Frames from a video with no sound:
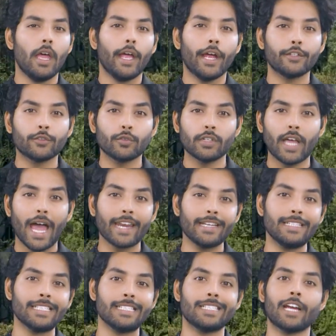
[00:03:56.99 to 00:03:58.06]
It should
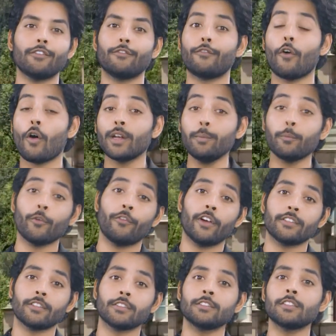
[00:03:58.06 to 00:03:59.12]
guarantee that foreign
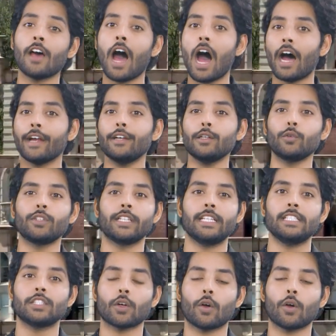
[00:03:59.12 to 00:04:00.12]
professors hired to teach